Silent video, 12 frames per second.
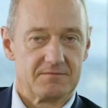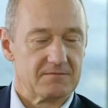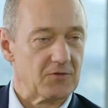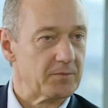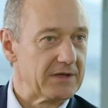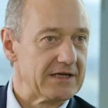
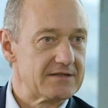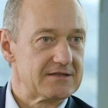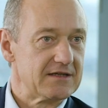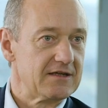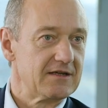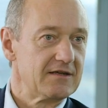
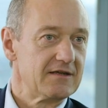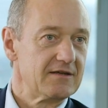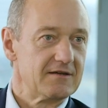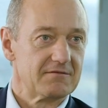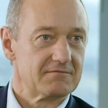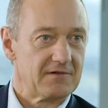
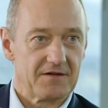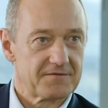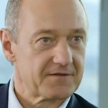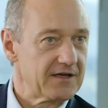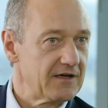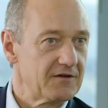mobility,
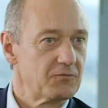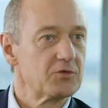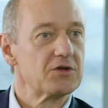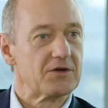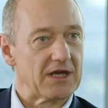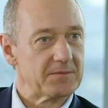healthcare,
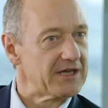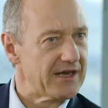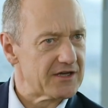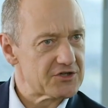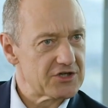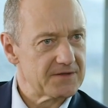you name it,
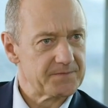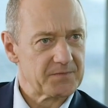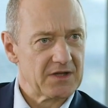energy.